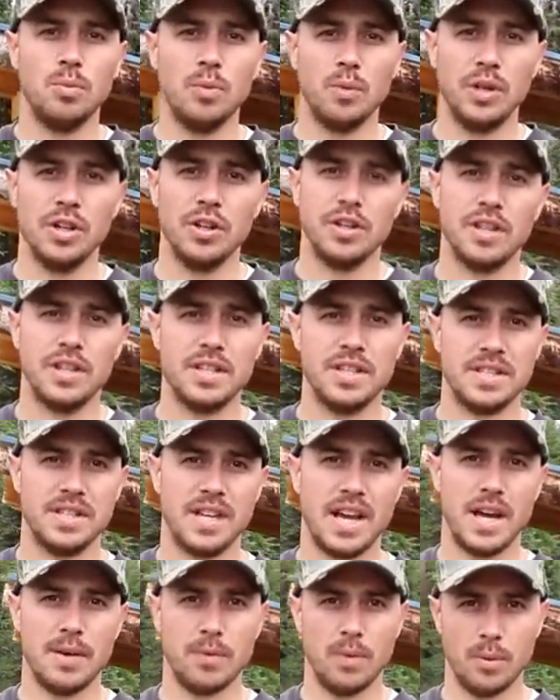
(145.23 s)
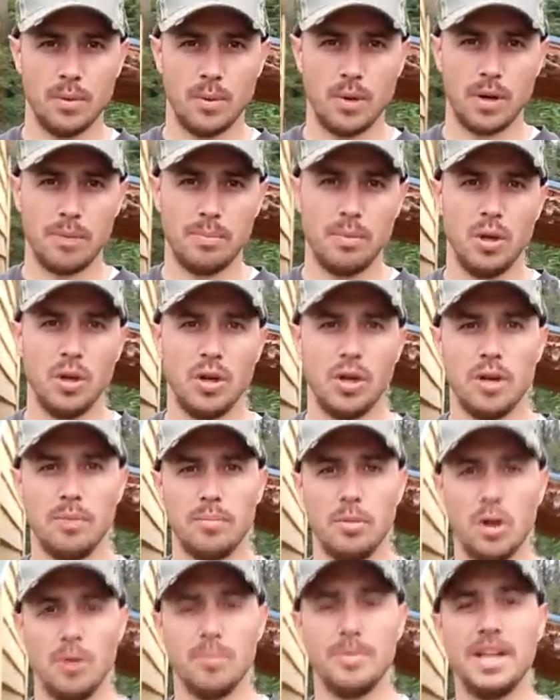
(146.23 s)
we are going to decide where we want to put our
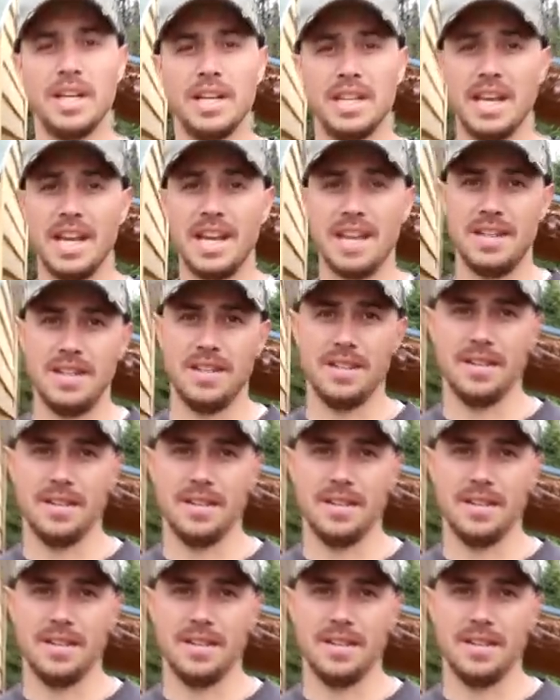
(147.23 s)
permanent gate.